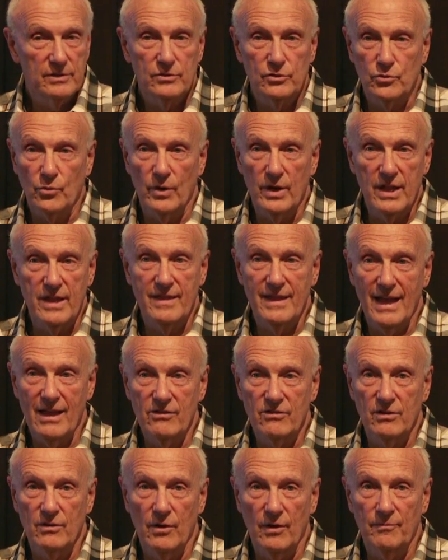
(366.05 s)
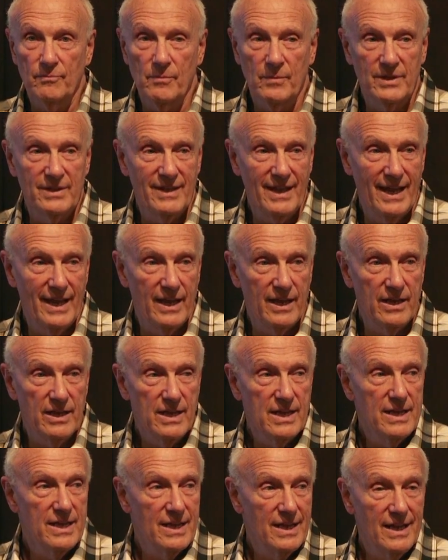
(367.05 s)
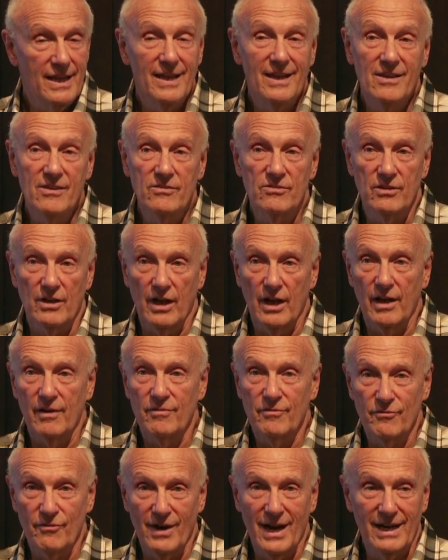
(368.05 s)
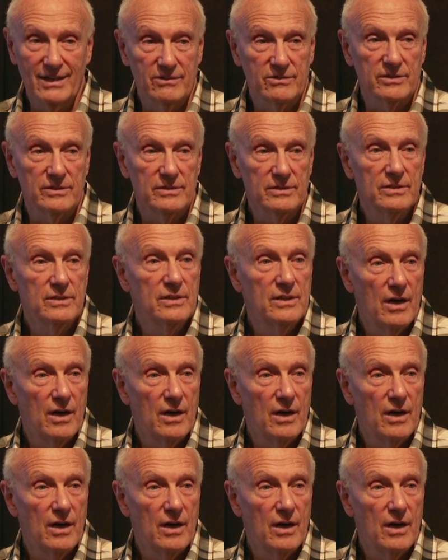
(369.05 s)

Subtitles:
20,000 of them a day, is a fractal